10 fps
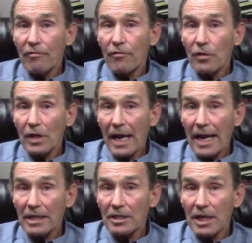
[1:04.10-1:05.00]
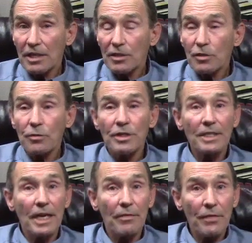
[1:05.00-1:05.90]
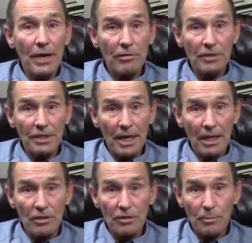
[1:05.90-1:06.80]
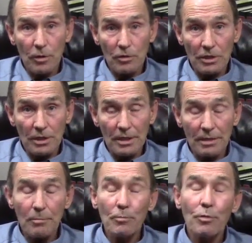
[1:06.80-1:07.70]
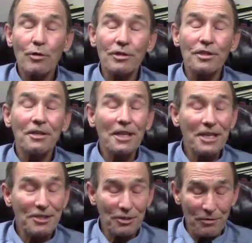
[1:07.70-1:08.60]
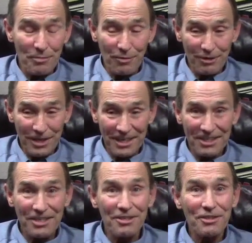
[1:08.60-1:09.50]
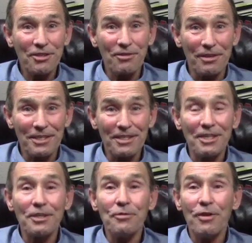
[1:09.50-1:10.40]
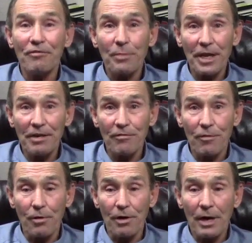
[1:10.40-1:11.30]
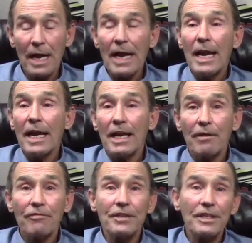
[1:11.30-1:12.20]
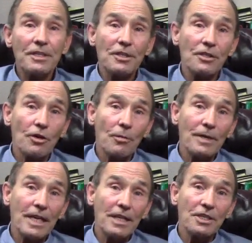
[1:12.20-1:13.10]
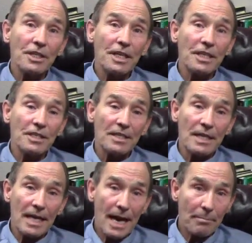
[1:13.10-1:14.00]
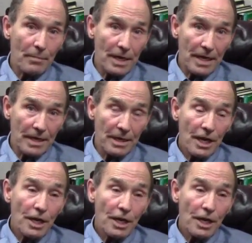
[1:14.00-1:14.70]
full access to the $10,000 personal injury protection insurance that you have paid for. If this determination is not made,